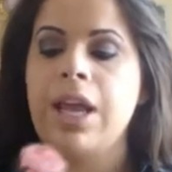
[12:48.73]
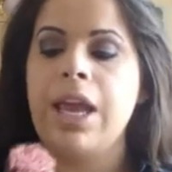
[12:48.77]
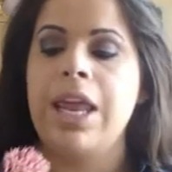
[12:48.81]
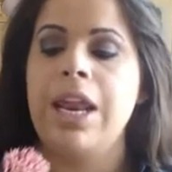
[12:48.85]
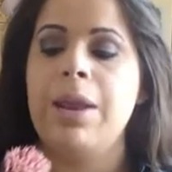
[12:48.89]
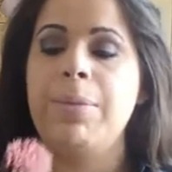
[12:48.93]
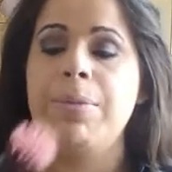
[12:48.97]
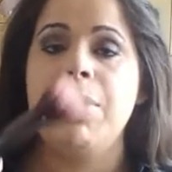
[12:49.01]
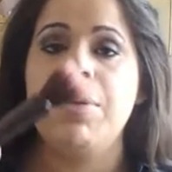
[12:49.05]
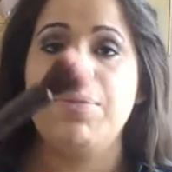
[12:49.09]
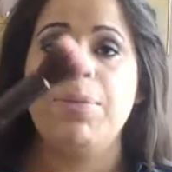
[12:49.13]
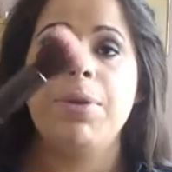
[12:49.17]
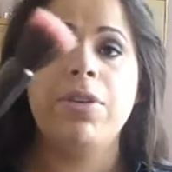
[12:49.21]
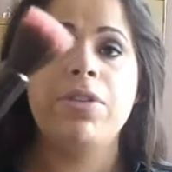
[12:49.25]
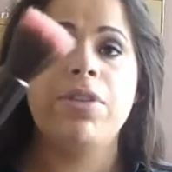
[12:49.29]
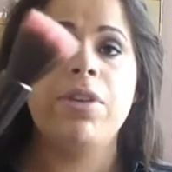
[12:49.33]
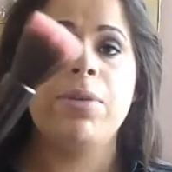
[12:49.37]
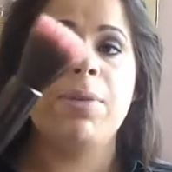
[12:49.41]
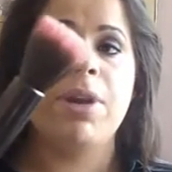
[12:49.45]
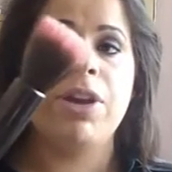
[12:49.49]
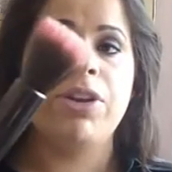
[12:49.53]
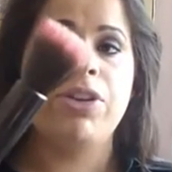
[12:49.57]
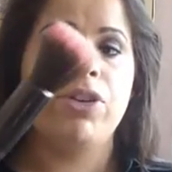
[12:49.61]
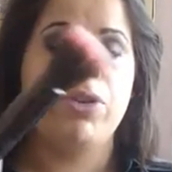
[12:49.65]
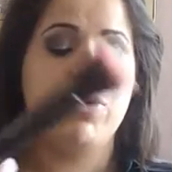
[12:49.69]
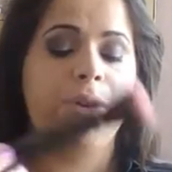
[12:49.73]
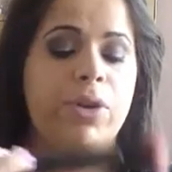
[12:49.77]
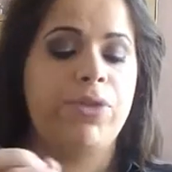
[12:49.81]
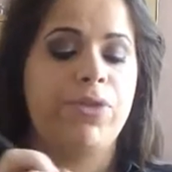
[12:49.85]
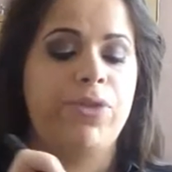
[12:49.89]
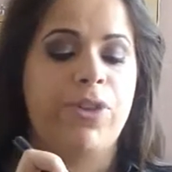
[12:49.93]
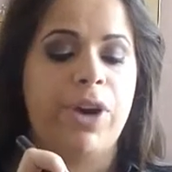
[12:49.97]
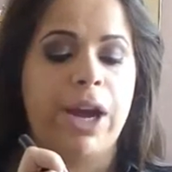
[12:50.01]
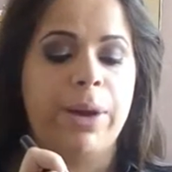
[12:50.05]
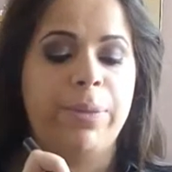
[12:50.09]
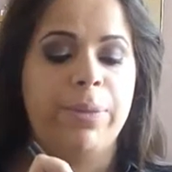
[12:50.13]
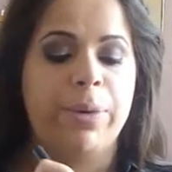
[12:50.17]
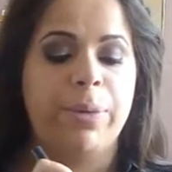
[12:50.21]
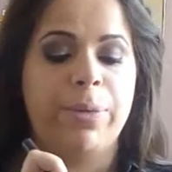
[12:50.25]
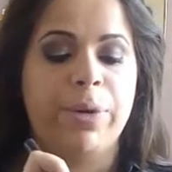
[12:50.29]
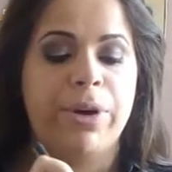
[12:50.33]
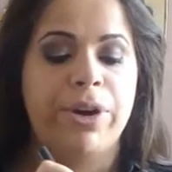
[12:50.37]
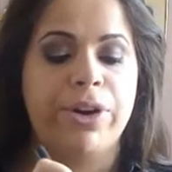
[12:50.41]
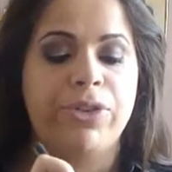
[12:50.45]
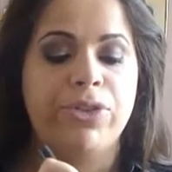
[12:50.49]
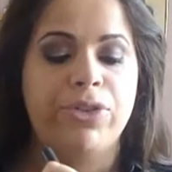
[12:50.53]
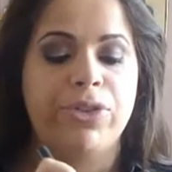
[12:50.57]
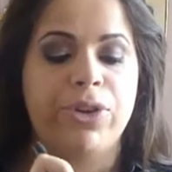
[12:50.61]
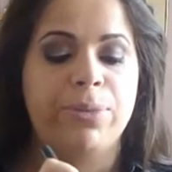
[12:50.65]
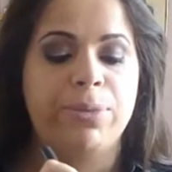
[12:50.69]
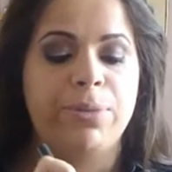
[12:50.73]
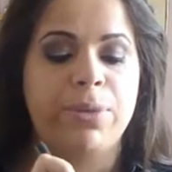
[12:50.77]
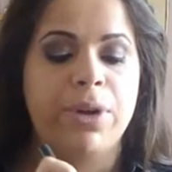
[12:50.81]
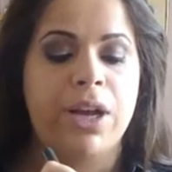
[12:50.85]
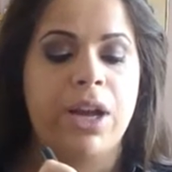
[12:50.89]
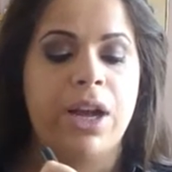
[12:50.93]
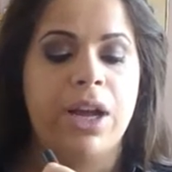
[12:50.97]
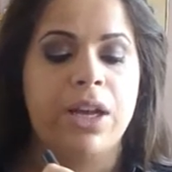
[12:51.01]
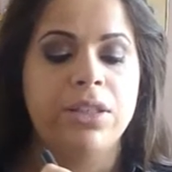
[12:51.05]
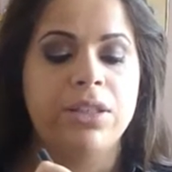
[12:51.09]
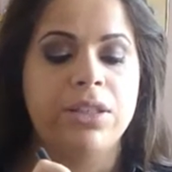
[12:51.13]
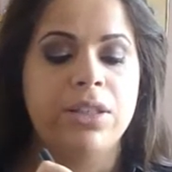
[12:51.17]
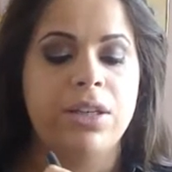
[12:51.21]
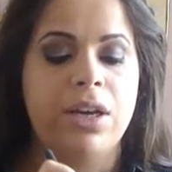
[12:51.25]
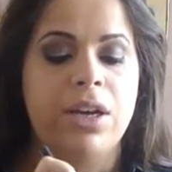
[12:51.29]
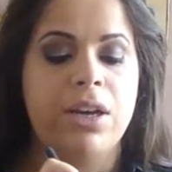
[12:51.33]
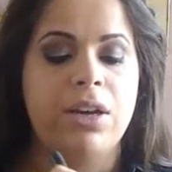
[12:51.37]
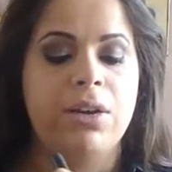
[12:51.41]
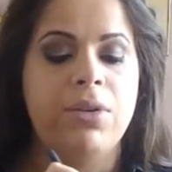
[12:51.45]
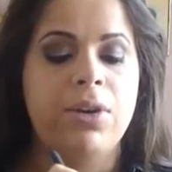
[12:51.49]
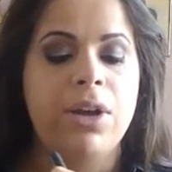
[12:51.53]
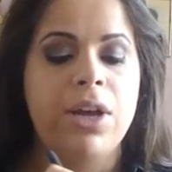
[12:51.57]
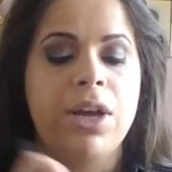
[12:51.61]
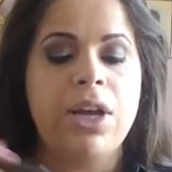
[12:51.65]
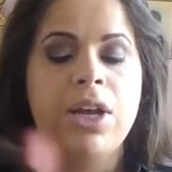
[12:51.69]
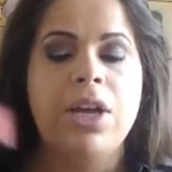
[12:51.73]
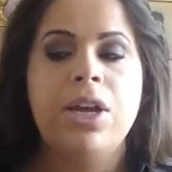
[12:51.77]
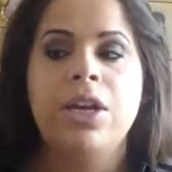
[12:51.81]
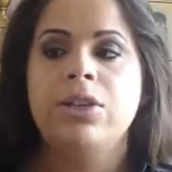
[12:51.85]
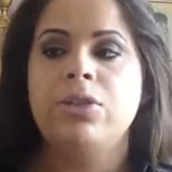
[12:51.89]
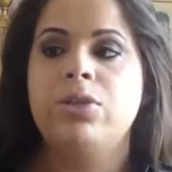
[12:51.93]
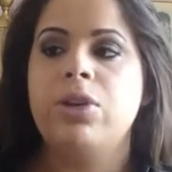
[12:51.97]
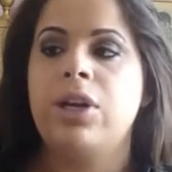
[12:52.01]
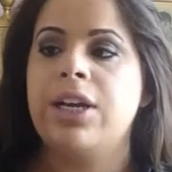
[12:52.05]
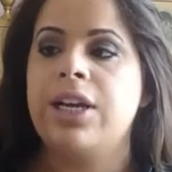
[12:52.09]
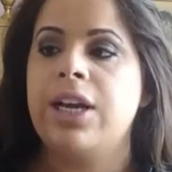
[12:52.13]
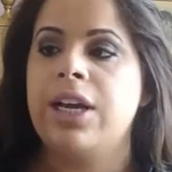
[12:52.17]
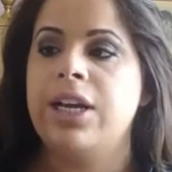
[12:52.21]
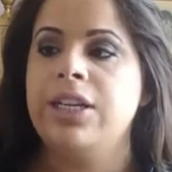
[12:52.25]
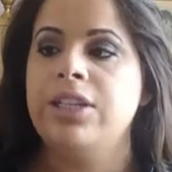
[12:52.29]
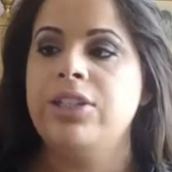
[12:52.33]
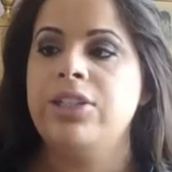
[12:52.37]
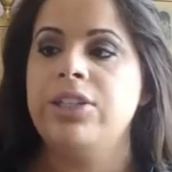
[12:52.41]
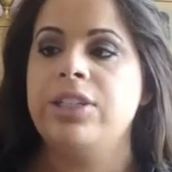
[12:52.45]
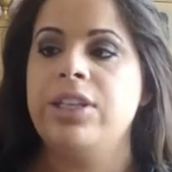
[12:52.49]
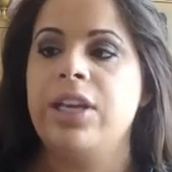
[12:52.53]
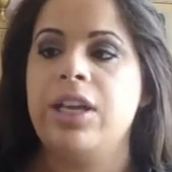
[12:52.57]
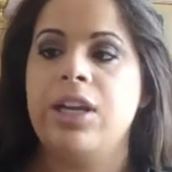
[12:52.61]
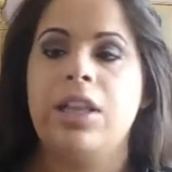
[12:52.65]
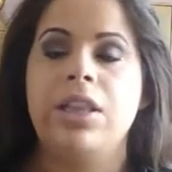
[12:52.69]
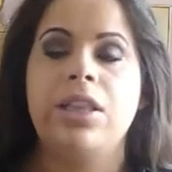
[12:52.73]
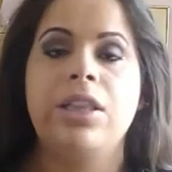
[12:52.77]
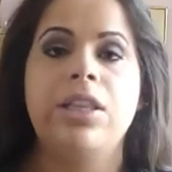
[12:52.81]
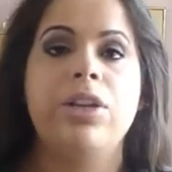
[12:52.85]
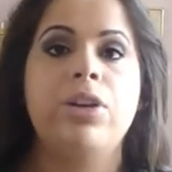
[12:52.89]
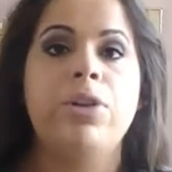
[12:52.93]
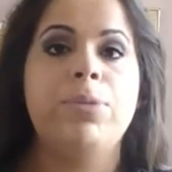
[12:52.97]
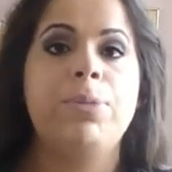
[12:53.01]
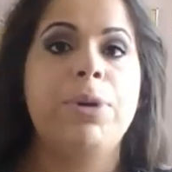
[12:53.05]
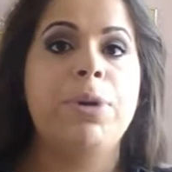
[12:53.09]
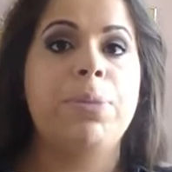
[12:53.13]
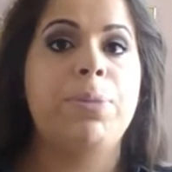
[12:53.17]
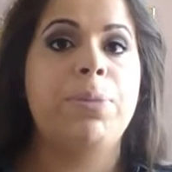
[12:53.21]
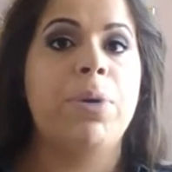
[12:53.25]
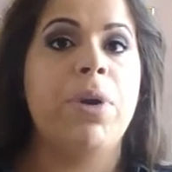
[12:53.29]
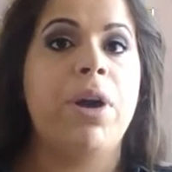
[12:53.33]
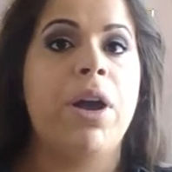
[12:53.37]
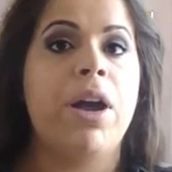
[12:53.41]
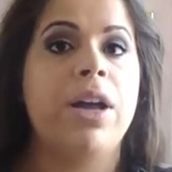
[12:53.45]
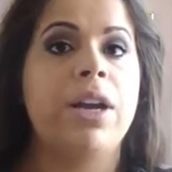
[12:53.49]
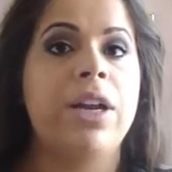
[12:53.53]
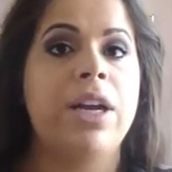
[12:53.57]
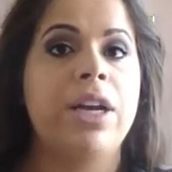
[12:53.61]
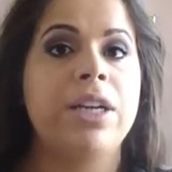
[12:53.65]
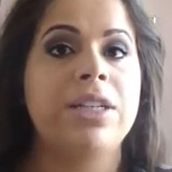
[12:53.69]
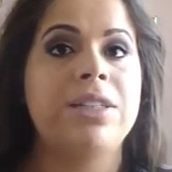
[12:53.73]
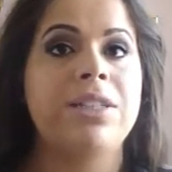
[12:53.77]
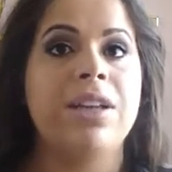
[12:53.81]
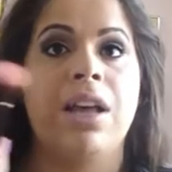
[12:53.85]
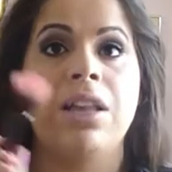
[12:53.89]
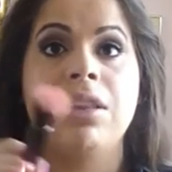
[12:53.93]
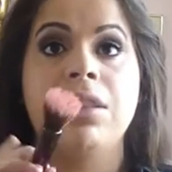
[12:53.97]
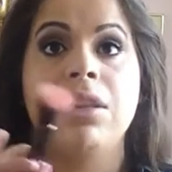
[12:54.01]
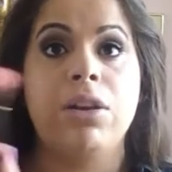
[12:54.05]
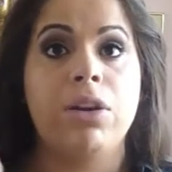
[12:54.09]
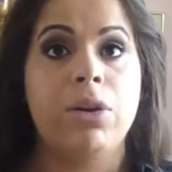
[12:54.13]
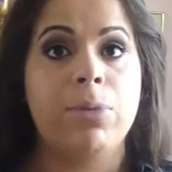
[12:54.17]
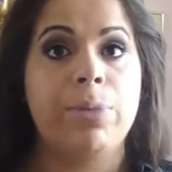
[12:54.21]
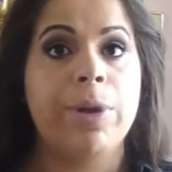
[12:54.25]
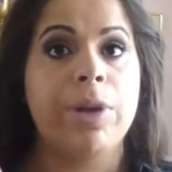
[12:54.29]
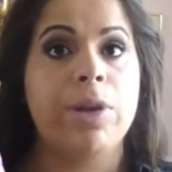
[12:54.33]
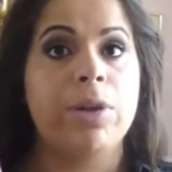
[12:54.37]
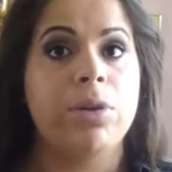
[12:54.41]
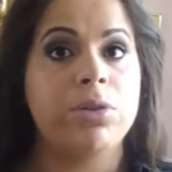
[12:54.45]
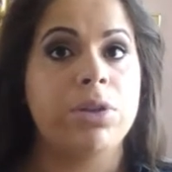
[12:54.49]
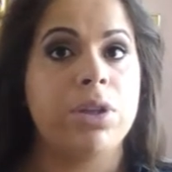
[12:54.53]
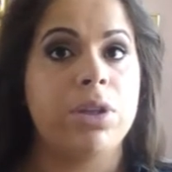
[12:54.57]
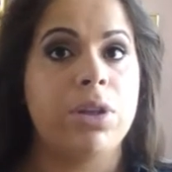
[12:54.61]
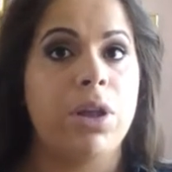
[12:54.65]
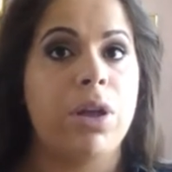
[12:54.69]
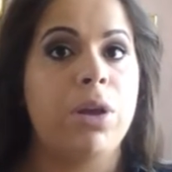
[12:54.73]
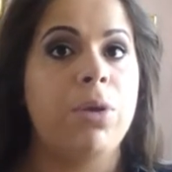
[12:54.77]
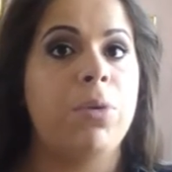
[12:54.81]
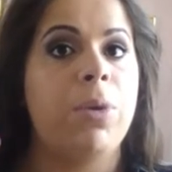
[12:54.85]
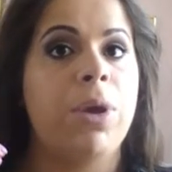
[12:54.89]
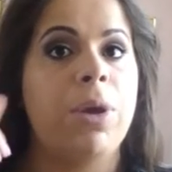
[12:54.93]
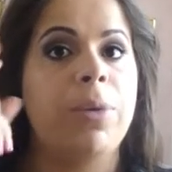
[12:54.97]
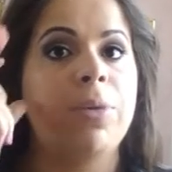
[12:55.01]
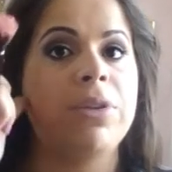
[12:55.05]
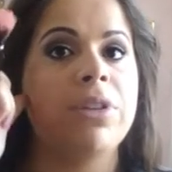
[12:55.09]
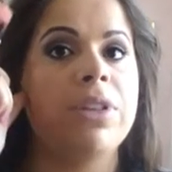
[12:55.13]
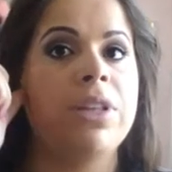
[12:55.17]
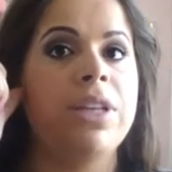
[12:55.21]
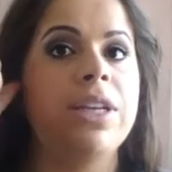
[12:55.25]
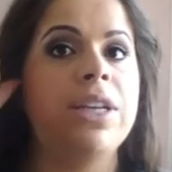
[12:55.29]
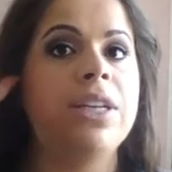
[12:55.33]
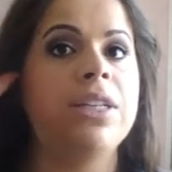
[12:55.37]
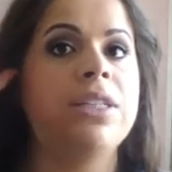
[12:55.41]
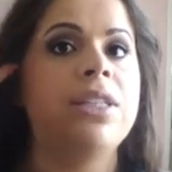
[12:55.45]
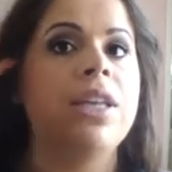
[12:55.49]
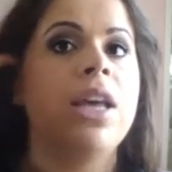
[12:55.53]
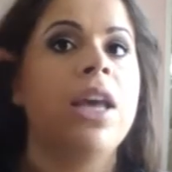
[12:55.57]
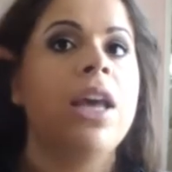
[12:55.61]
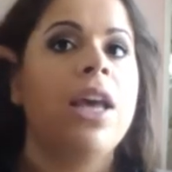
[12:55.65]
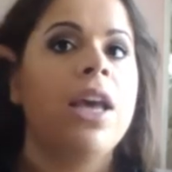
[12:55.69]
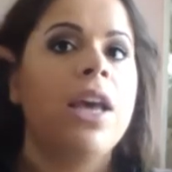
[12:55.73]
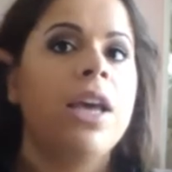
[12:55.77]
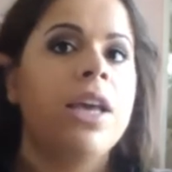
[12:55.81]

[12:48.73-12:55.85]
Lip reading: And I'm going to be using my Duo Fiber Brush from Costco. So I kind of just get a little bit of product. A little bit goes a long way with this.